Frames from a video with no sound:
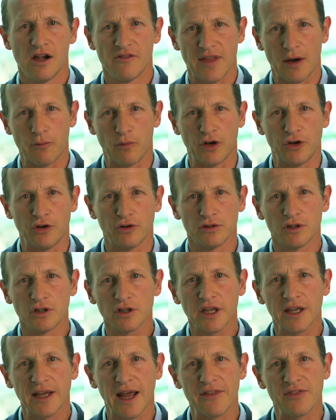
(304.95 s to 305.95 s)
that when you're
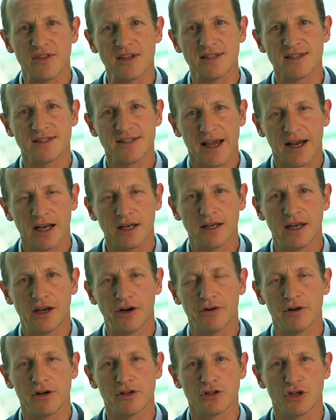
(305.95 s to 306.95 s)
looking at these
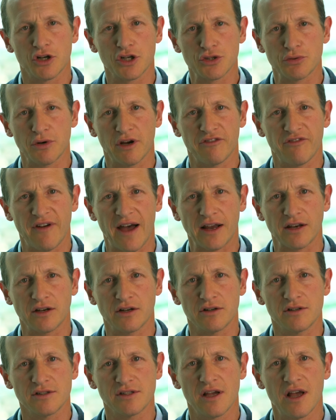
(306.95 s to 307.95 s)
secondary or tertiary
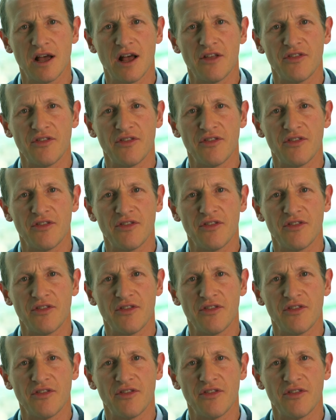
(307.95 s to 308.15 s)
factors,